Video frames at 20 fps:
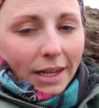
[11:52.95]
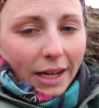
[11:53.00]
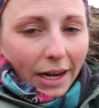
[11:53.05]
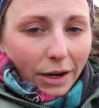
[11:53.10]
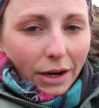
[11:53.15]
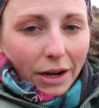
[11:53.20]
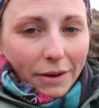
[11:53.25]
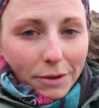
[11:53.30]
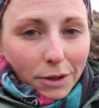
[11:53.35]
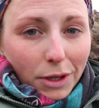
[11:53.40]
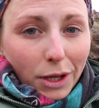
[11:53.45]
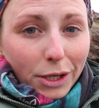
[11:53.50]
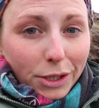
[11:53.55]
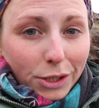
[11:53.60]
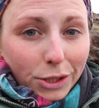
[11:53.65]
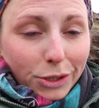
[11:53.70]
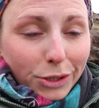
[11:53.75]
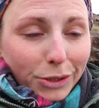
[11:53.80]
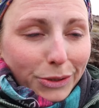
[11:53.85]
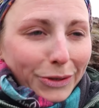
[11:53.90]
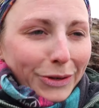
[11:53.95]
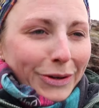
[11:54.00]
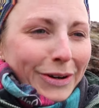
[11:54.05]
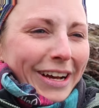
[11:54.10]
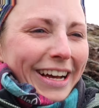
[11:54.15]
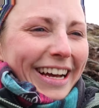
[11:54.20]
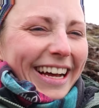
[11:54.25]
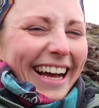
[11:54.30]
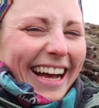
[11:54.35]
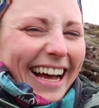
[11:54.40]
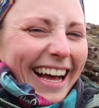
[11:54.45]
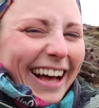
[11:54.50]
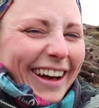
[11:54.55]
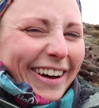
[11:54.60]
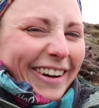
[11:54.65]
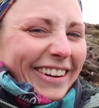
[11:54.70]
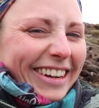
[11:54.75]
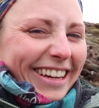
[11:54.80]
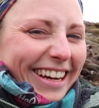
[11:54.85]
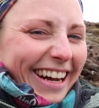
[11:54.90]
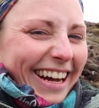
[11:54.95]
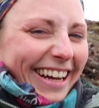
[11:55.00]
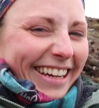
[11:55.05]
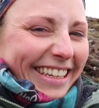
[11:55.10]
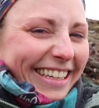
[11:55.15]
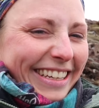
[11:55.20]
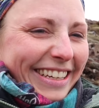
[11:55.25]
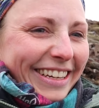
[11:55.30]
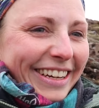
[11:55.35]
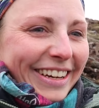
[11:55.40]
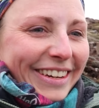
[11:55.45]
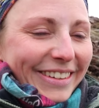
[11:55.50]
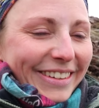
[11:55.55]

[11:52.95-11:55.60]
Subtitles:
I don't have a lot to do on a hike,